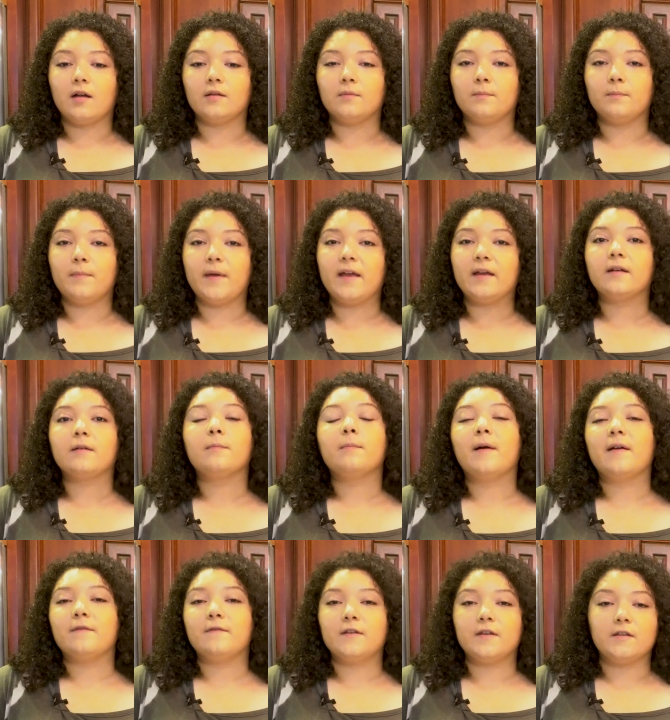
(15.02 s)
make
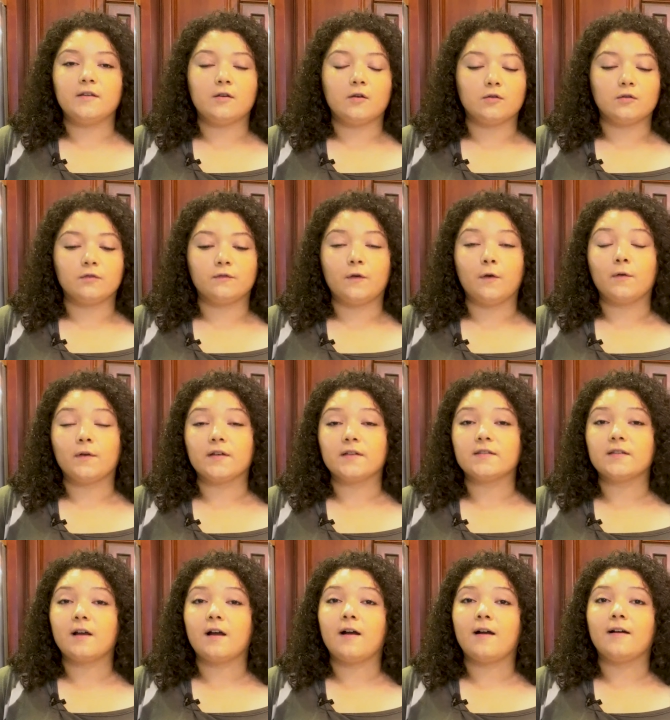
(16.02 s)
my videos
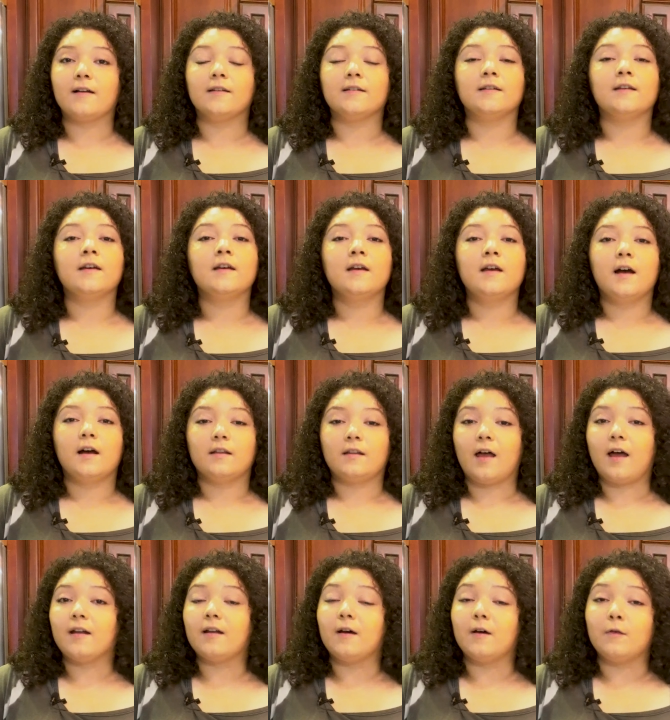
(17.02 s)
focus on a
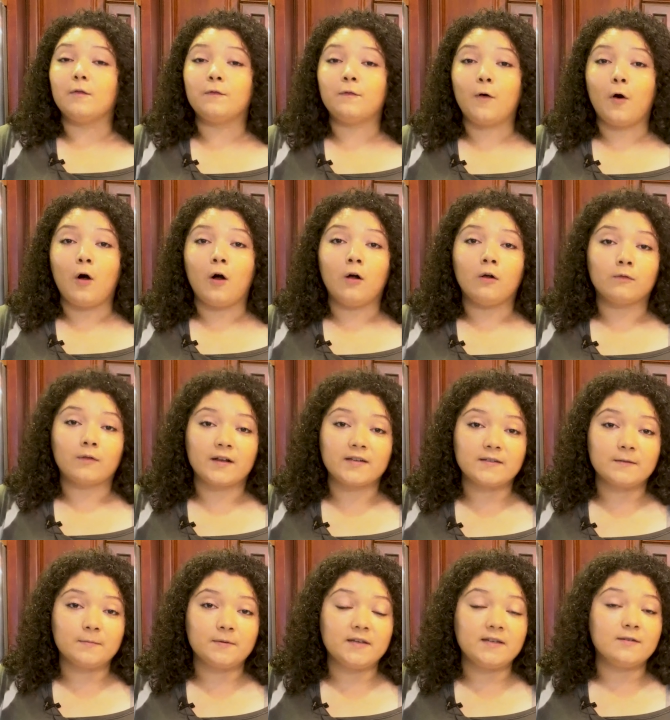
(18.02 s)
lot of fall
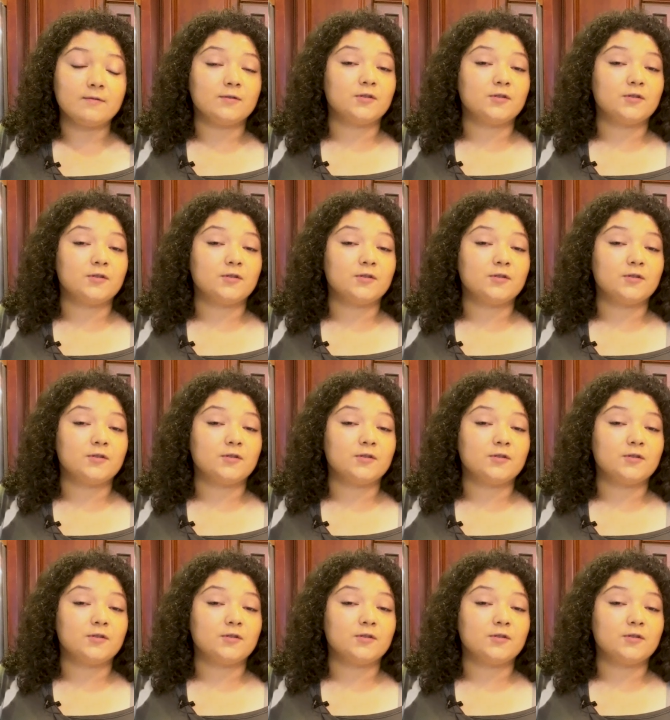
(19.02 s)
recipes,